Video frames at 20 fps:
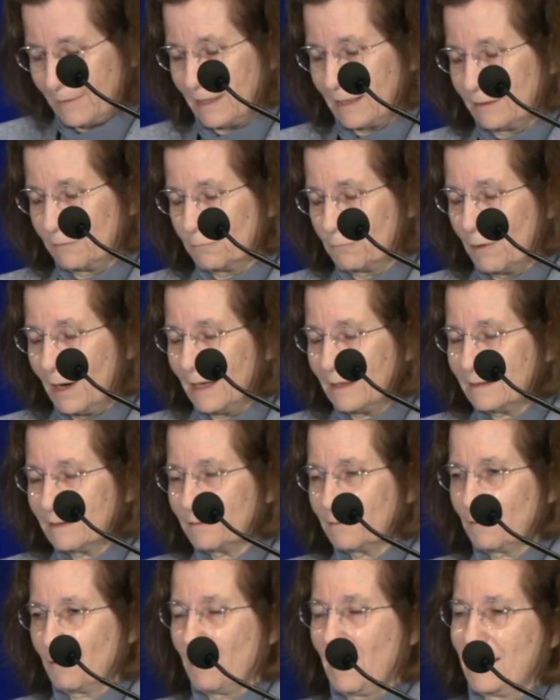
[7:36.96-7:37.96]

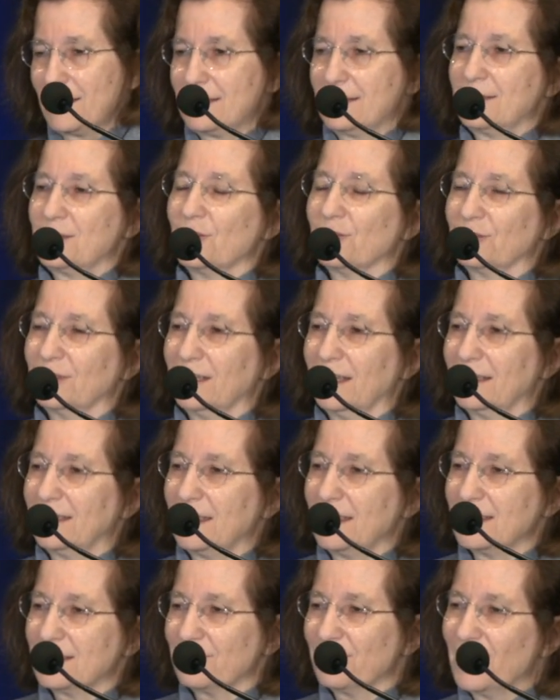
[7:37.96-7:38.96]
one question
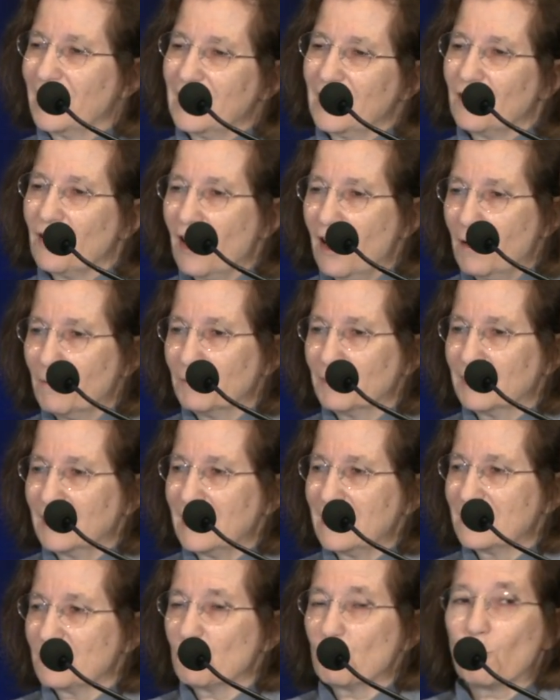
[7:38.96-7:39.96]
that is very common
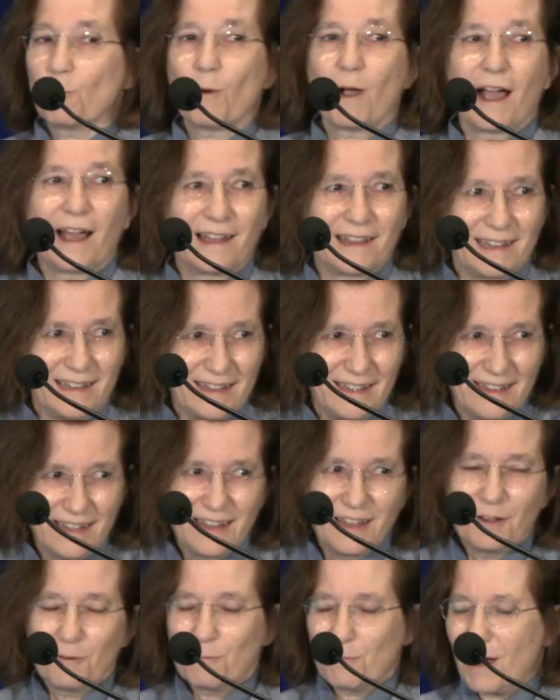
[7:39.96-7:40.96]
is why?
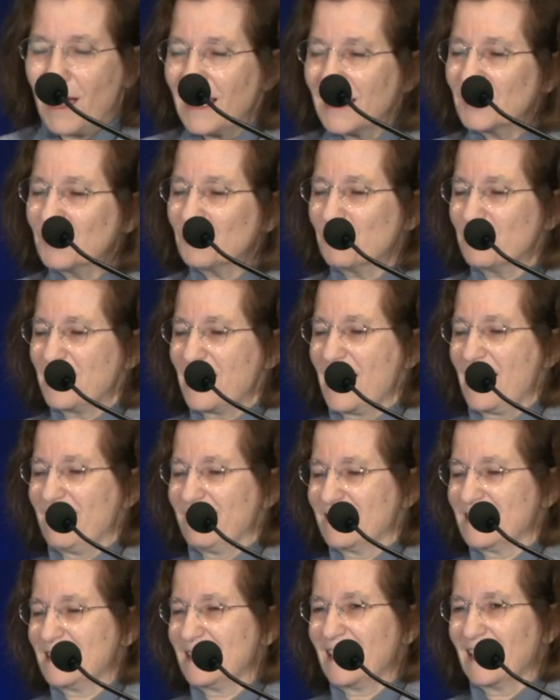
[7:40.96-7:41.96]
Why do we have
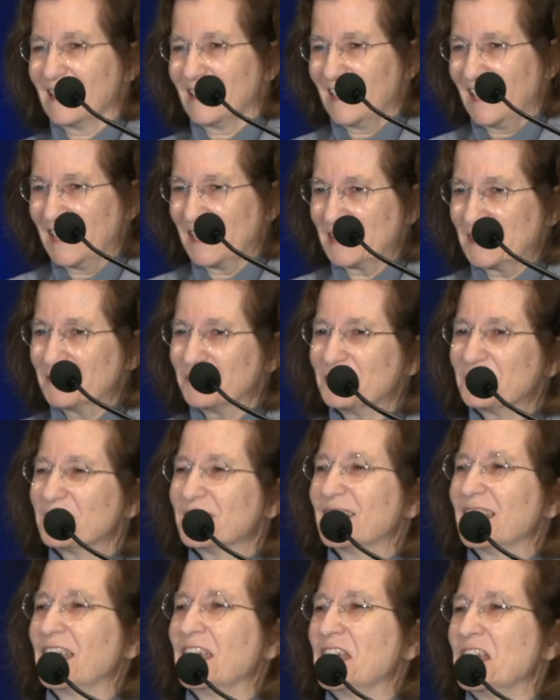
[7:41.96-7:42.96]
CLL?
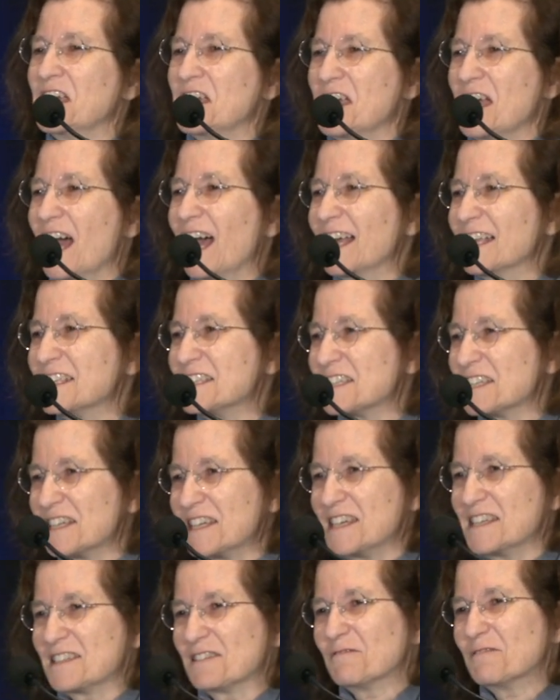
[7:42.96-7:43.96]
The answer
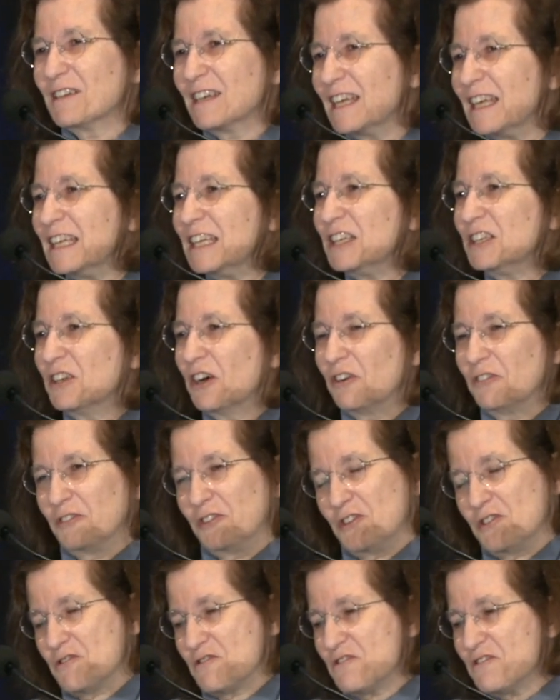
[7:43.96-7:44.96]
is we really
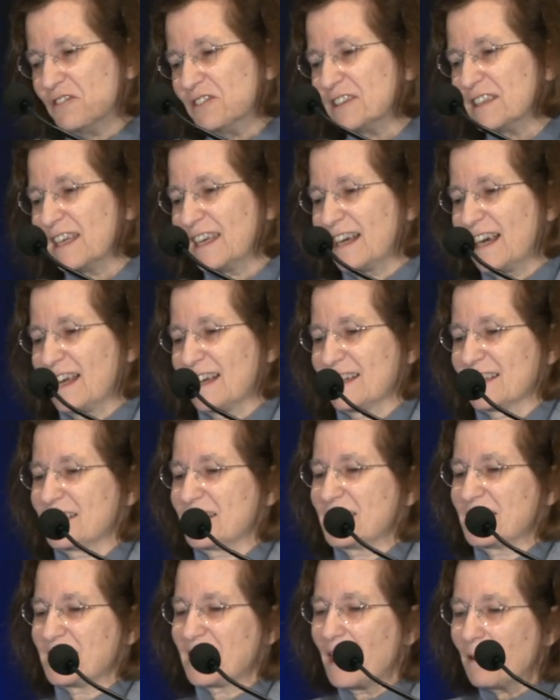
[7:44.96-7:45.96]
don't know. There are
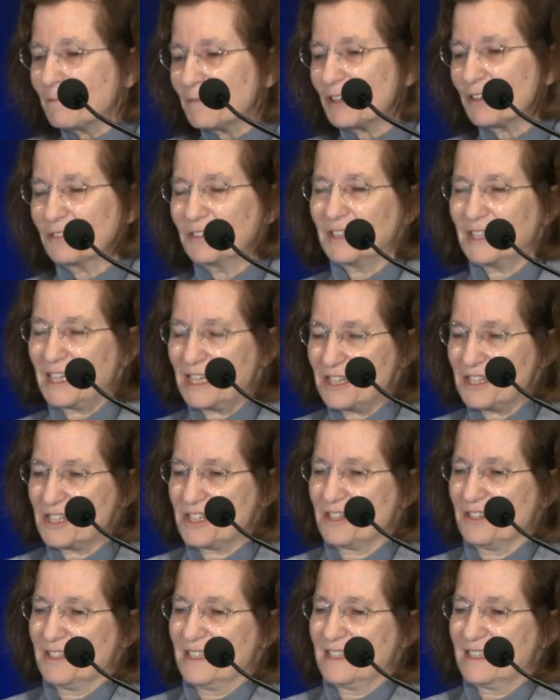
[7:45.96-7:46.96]
some
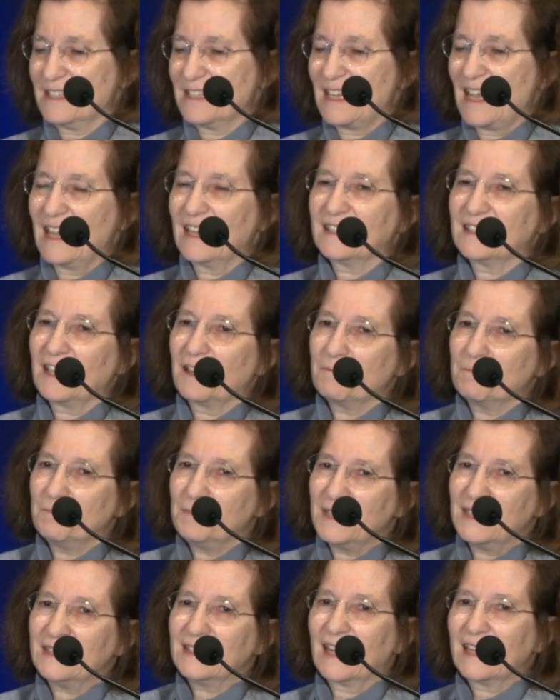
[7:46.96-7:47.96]
conditions that have
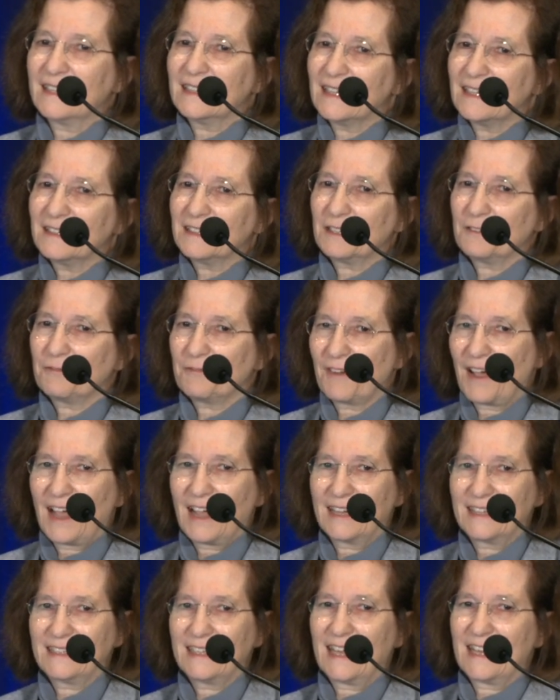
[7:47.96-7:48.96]
been
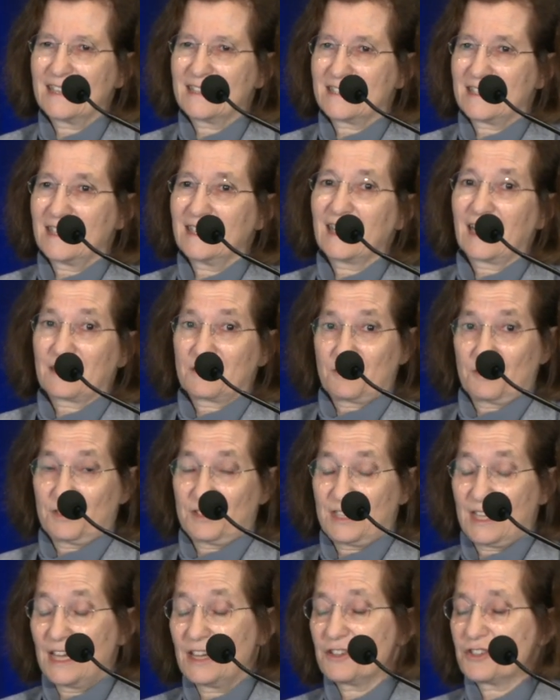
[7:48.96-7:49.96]
identified as an
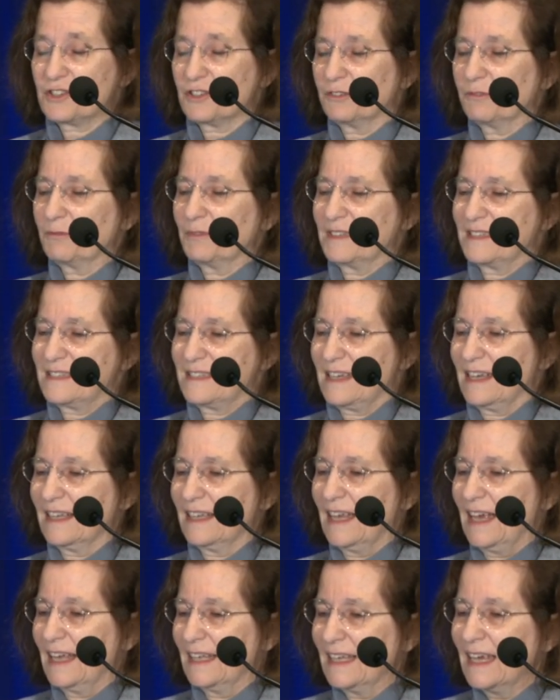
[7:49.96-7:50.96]
association with
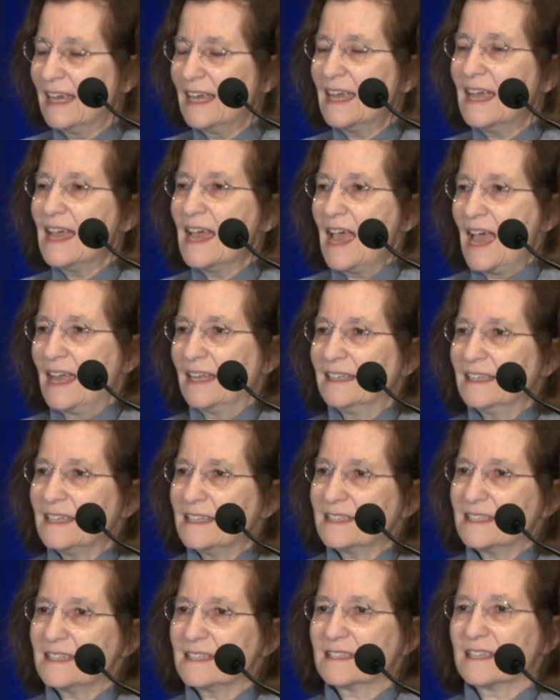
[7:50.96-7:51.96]
CLL. And
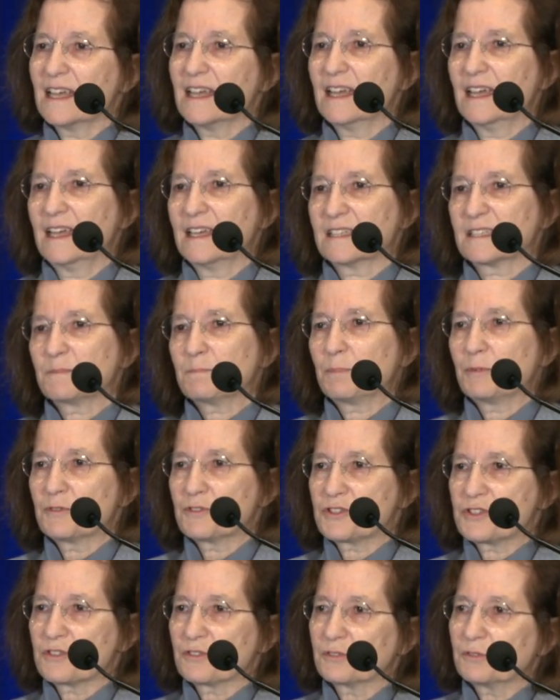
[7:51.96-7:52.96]
this is
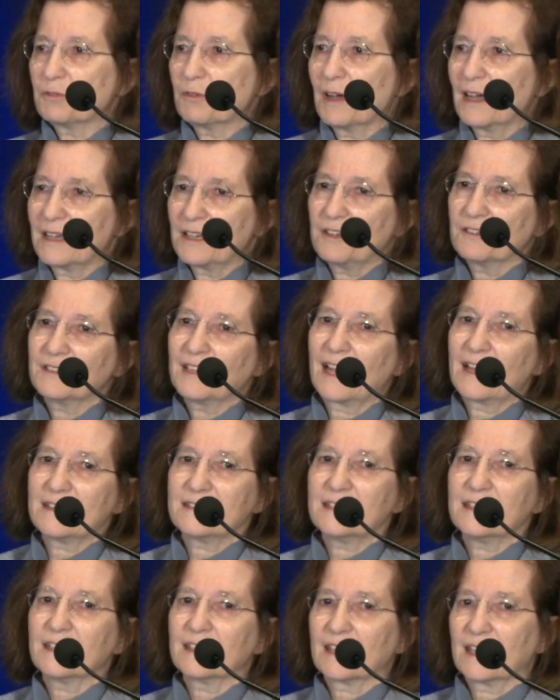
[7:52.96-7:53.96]
exposure to
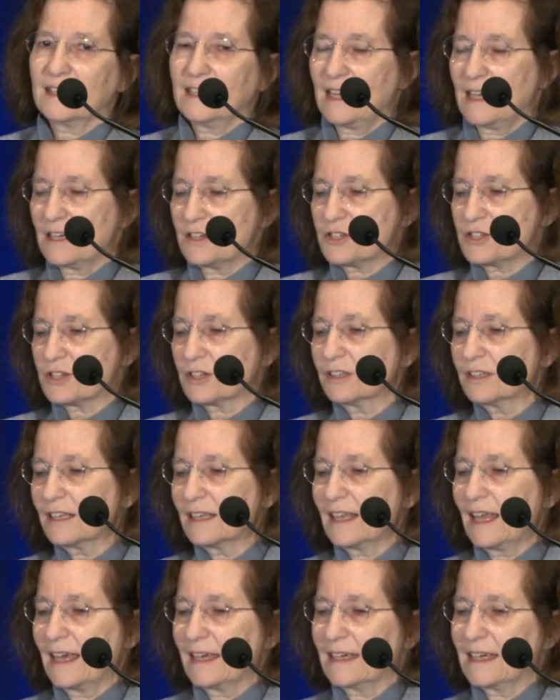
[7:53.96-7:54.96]
ionizing
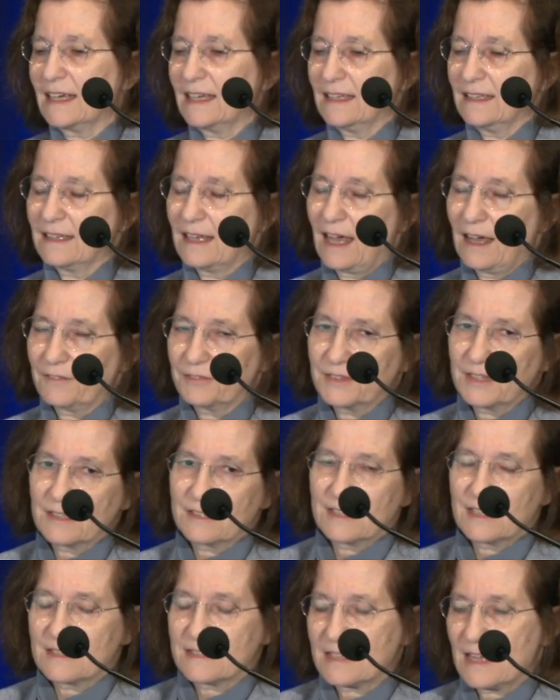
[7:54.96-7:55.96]
radiation, like after
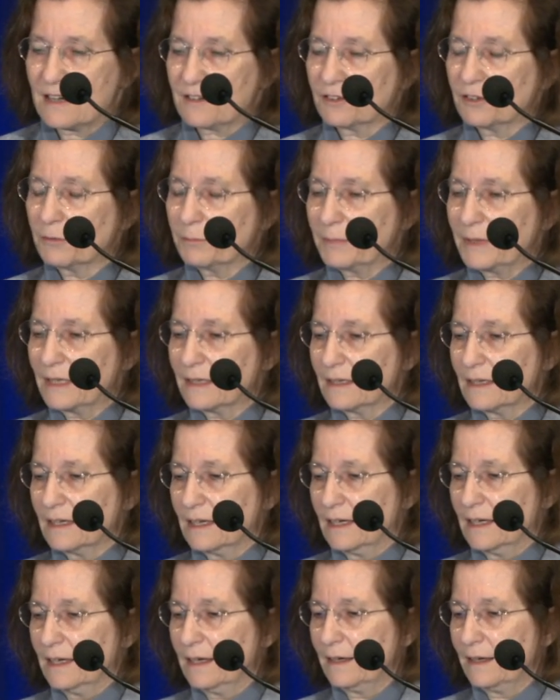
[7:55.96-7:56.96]
the Chernobyl
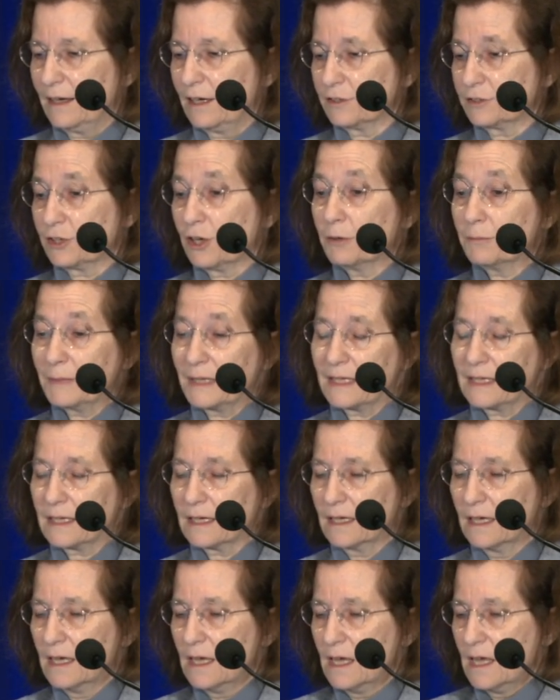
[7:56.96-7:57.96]

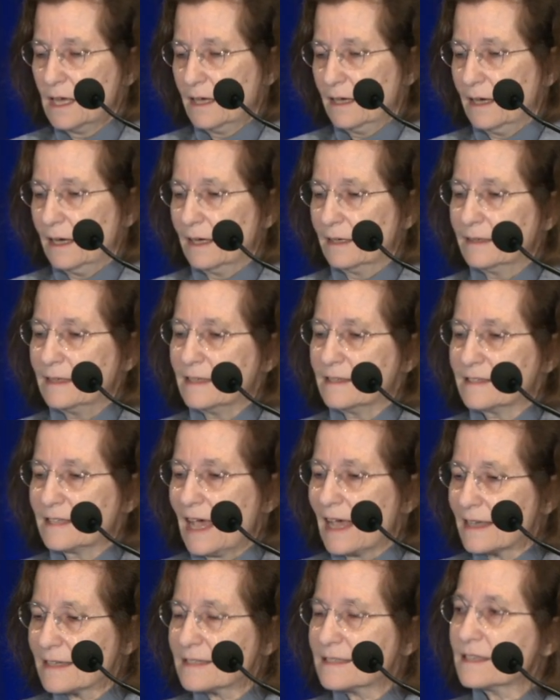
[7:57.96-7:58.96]
atomic
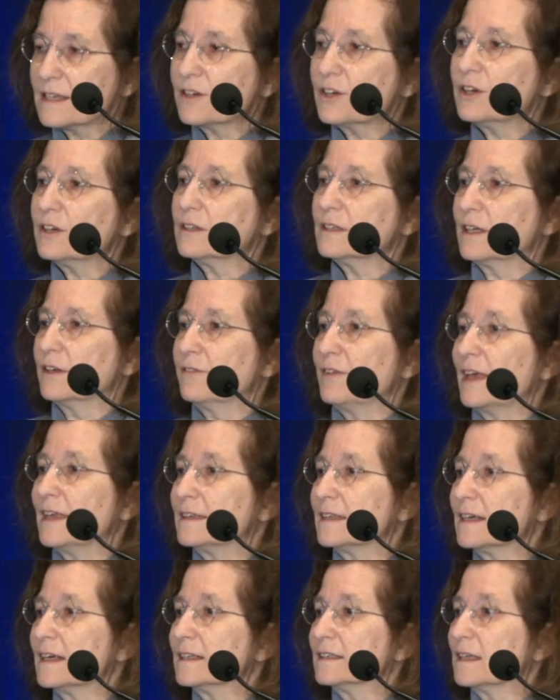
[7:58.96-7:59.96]
disaster. The
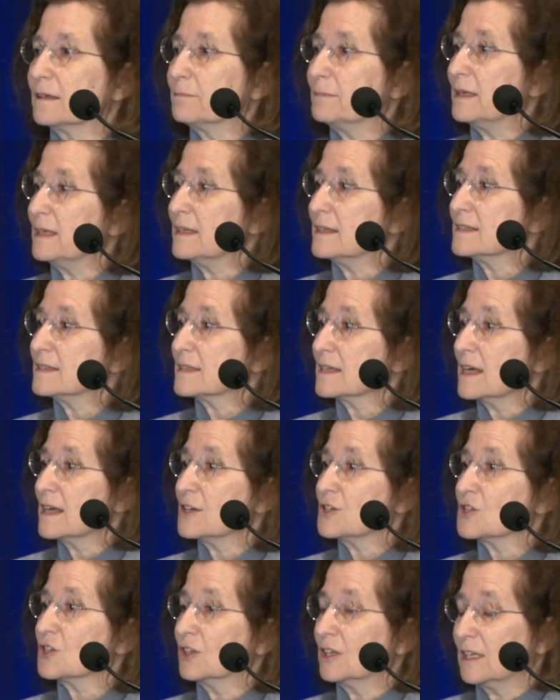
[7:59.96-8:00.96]
Veteran
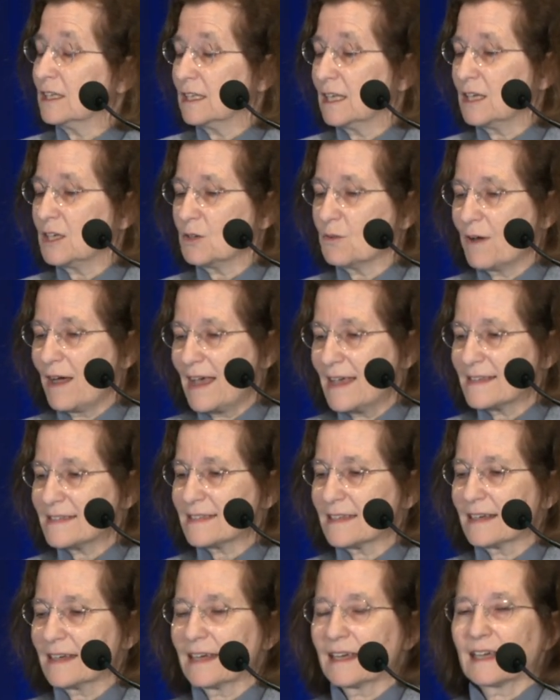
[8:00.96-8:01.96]
Administration in the
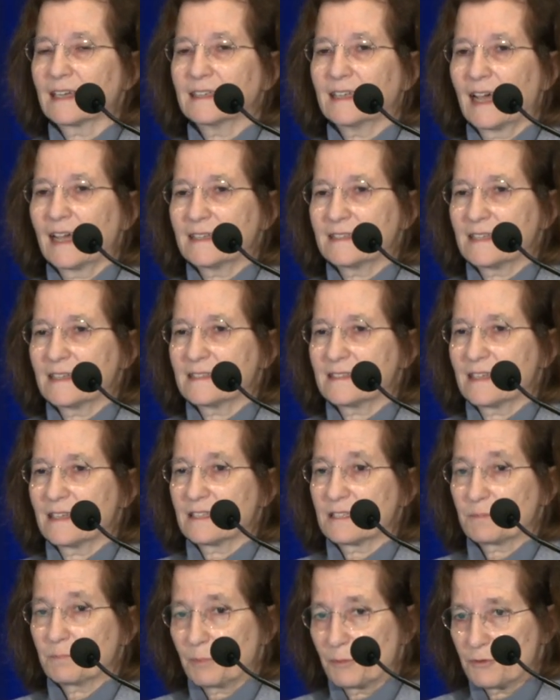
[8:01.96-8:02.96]
US recognizes
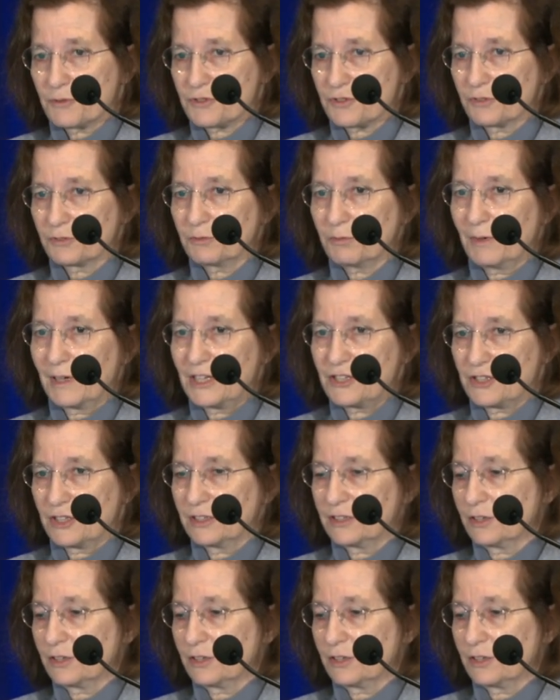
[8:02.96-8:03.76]
exposure to Agent